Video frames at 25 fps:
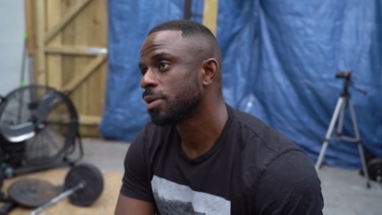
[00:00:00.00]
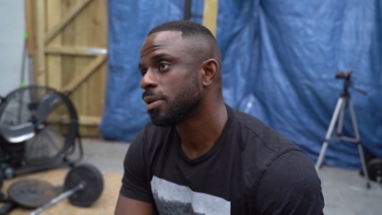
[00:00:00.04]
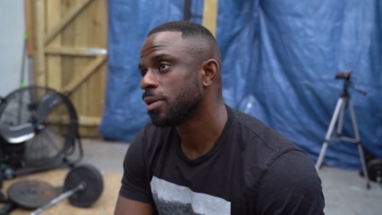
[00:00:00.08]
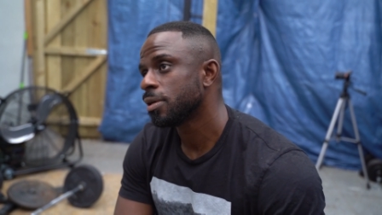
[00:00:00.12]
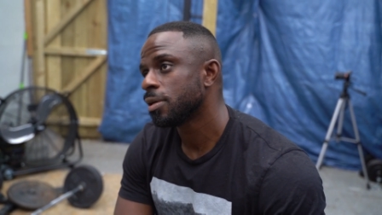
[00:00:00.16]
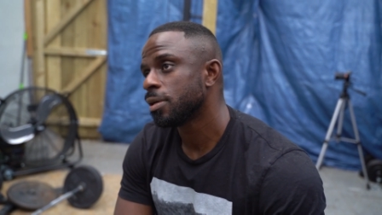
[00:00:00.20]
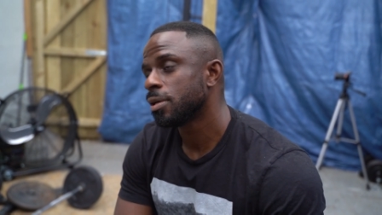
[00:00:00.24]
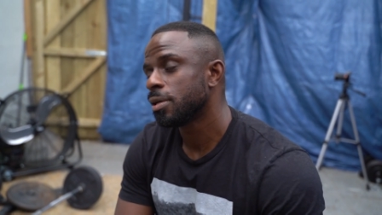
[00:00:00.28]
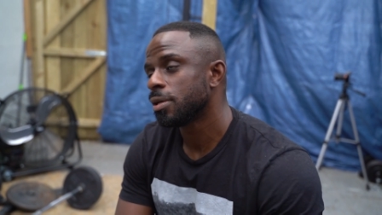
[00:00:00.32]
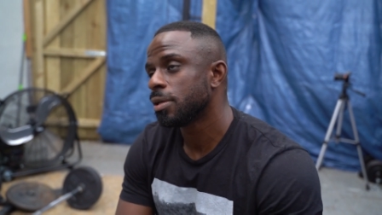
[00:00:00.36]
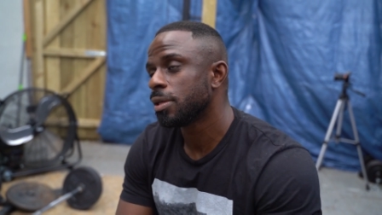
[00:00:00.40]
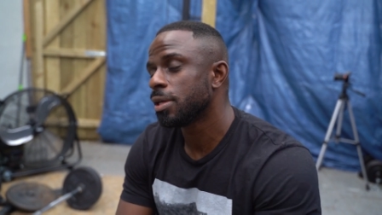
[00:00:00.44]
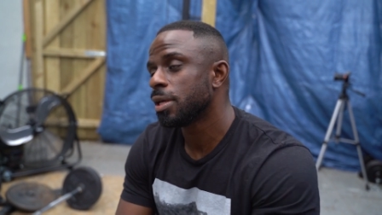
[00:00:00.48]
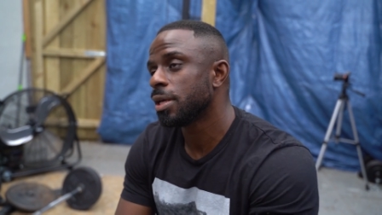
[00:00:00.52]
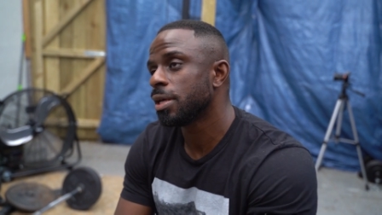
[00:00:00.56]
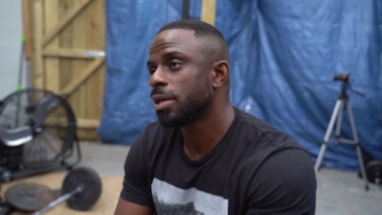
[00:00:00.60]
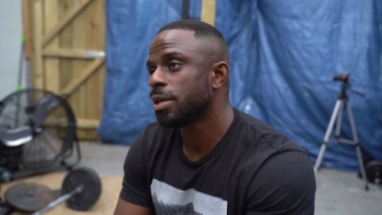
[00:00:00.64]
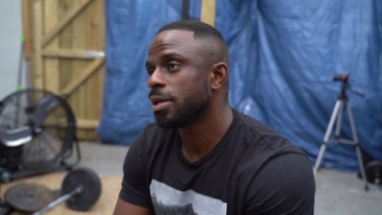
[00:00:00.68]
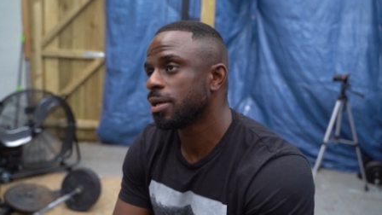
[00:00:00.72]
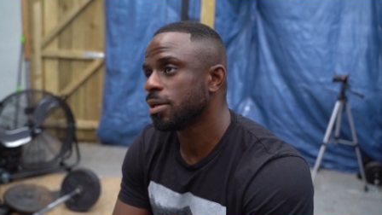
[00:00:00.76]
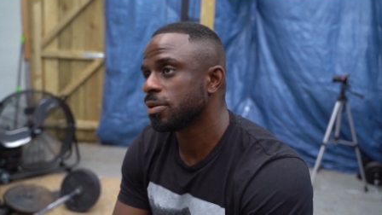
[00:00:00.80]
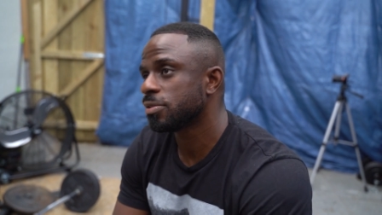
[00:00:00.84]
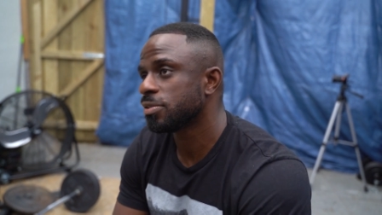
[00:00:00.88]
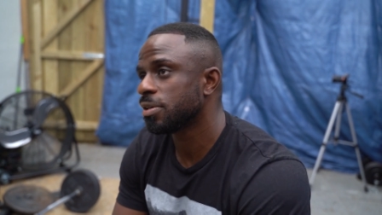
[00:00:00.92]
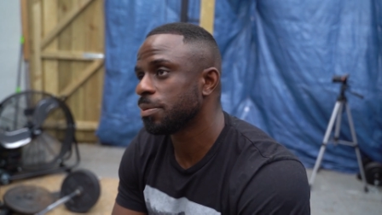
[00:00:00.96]
Really?
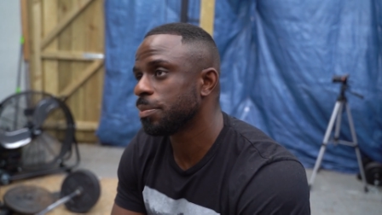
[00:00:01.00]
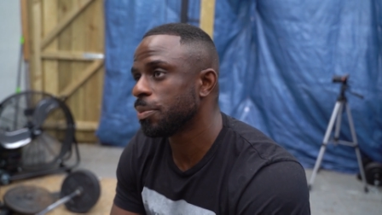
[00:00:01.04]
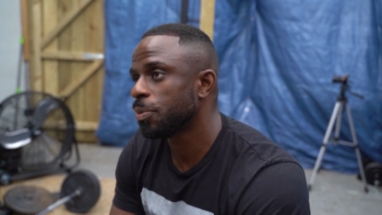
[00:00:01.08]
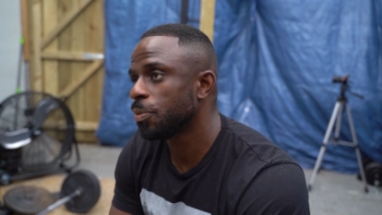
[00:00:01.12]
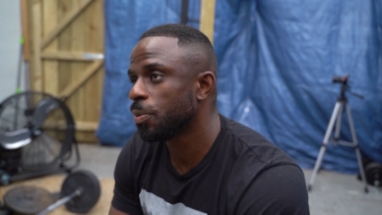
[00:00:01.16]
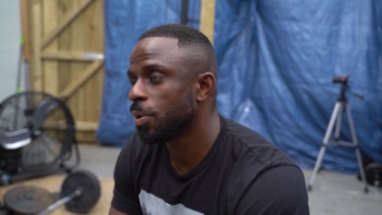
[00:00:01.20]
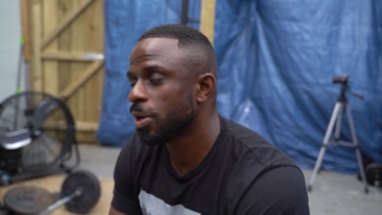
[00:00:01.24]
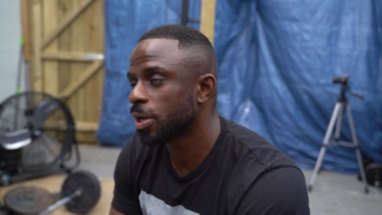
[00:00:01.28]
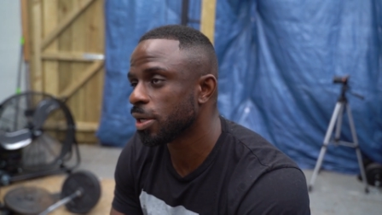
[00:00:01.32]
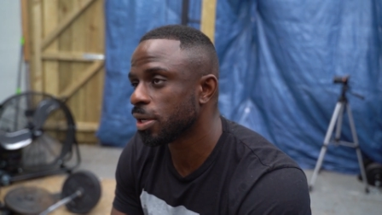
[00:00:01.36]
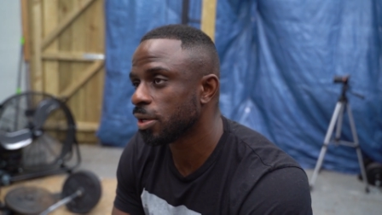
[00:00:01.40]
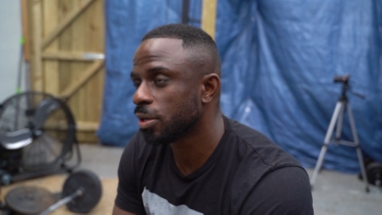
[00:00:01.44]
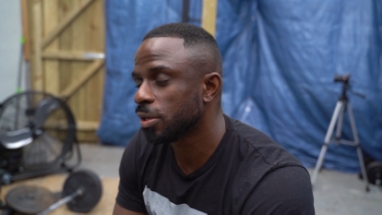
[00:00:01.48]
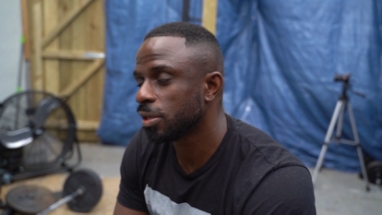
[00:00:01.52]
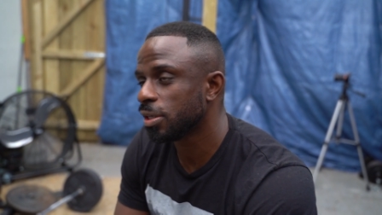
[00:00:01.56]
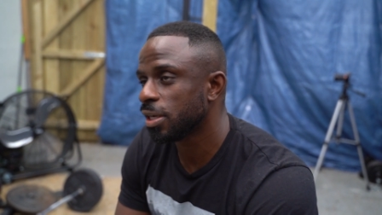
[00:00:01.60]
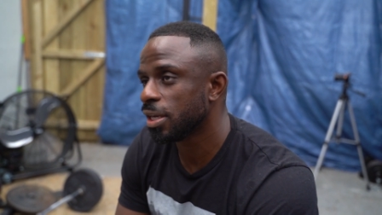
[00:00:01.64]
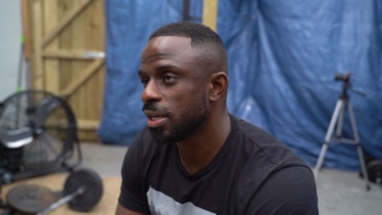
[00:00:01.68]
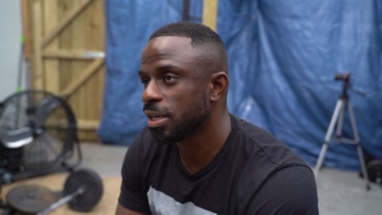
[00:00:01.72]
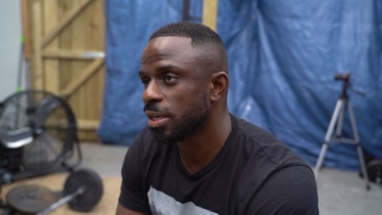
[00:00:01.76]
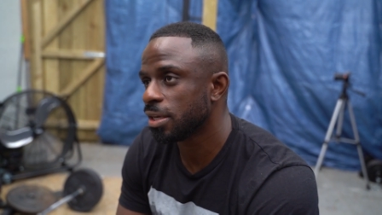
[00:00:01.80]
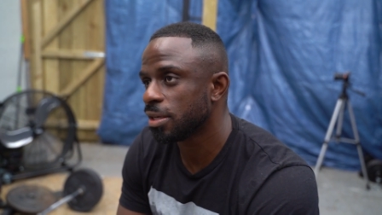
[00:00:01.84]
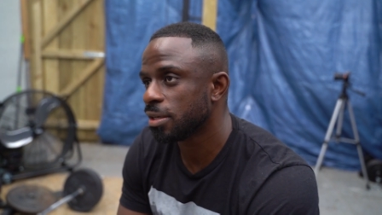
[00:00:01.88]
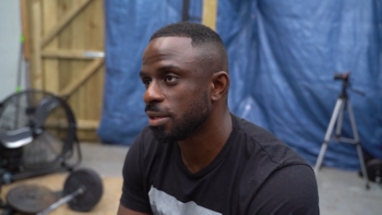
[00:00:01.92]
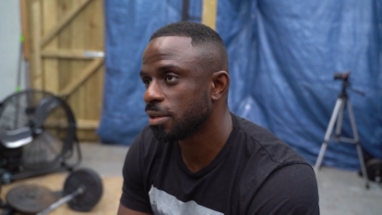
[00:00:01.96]
Yeah, so I've been working on
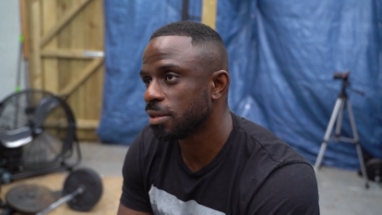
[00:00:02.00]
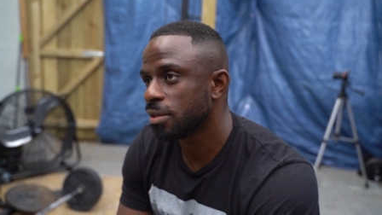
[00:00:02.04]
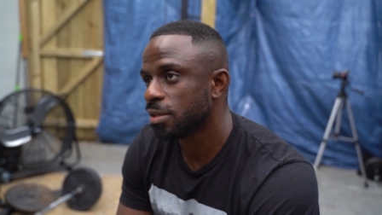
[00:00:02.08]
that.